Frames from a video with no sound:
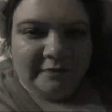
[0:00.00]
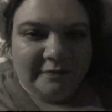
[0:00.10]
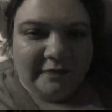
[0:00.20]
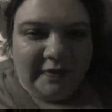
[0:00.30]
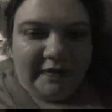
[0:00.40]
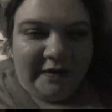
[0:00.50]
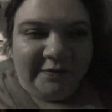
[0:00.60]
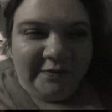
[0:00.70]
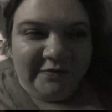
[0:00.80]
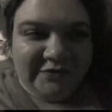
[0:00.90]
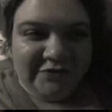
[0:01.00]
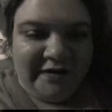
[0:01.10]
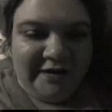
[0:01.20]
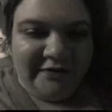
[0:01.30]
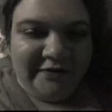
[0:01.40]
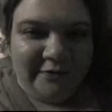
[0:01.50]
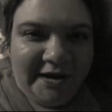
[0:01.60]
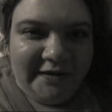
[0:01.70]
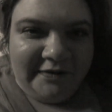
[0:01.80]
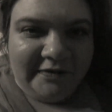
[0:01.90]
Like, I wasn't trying to do
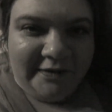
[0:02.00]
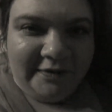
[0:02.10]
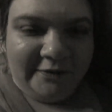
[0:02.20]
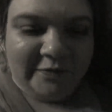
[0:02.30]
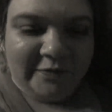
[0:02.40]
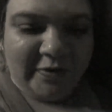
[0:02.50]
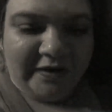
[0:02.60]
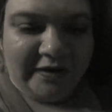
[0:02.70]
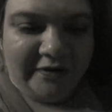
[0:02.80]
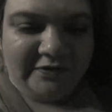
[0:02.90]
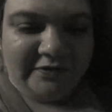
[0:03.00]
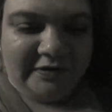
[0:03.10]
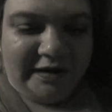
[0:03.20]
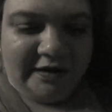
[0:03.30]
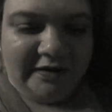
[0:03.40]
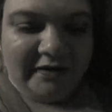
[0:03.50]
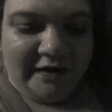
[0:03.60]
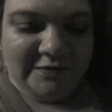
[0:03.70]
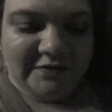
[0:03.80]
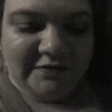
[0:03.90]
anything with my hair tonight. I
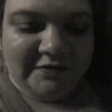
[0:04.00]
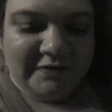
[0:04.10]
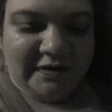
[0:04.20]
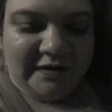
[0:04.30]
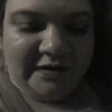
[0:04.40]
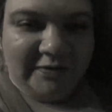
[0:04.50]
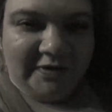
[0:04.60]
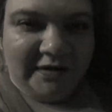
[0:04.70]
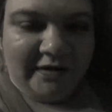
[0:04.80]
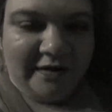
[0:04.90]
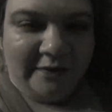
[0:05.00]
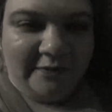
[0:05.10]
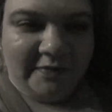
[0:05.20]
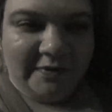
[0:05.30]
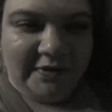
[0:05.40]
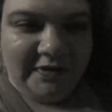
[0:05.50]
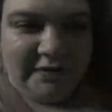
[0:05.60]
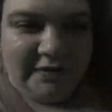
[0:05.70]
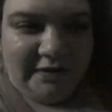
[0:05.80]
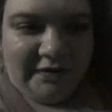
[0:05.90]
was just getting ready to go,
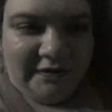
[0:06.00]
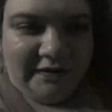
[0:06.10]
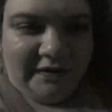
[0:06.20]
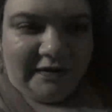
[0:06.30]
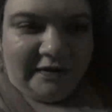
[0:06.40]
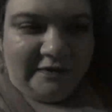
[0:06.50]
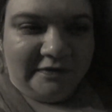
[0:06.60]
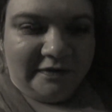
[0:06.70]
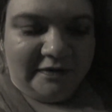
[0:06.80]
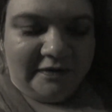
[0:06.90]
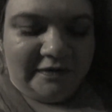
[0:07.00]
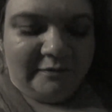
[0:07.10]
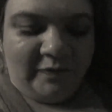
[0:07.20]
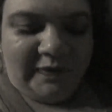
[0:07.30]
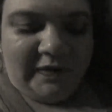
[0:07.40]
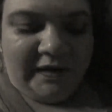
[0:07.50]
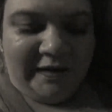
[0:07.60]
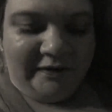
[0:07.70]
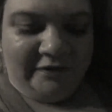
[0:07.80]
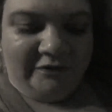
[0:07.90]
and I
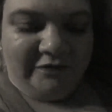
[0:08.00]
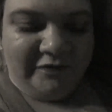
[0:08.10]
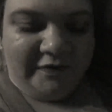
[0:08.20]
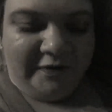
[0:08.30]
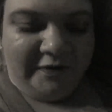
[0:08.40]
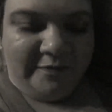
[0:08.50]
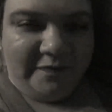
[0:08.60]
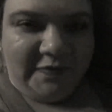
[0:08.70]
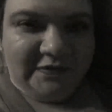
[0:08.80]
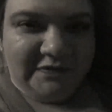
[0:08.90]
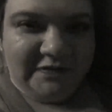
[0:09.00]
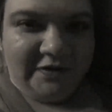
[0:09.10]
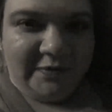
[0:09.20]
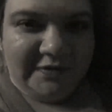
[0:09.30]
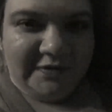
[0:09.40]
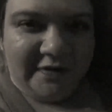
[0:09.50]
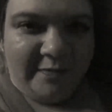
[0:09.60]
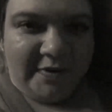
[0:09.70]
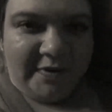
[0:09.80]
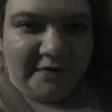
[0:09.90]
have these sequins
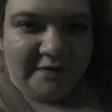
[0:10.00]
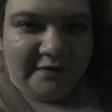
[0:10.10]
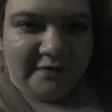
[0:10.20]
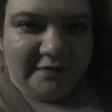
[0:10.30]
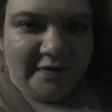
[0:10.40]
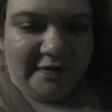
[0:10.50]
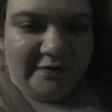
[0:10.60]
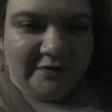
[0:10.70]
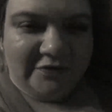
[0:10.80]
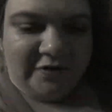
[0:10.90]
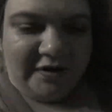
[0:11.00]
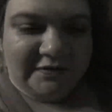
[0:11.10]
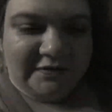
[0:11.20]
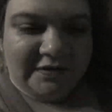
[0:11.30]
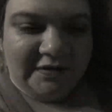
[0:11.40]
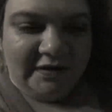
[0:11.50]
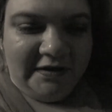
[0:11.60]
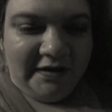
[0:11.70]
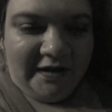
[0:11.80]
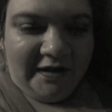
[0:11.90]
on my concert dress,
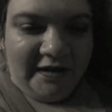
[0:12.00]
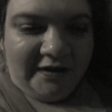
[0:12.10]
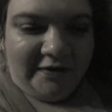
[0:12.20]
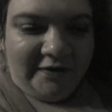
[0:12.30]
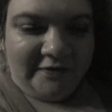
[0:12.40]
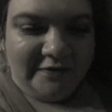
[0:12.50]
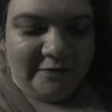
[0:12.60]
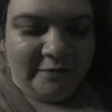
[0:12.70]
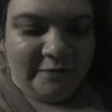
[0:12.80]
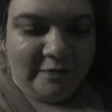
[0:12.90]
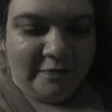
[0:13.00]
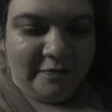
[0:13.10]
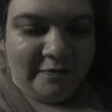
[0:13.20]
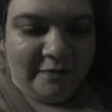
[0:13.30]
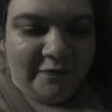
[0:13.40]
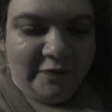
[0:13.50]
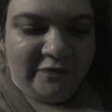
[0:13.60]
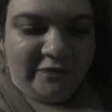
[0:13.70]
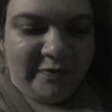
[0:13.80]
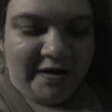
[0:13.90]
and
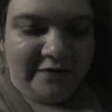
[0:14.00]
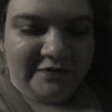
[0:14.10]
if my hair is